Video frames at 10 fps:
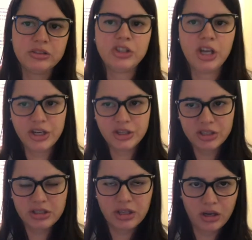
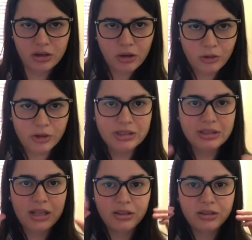changes can occur in
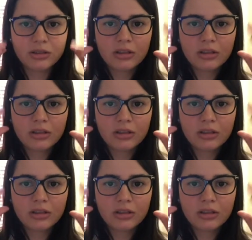dental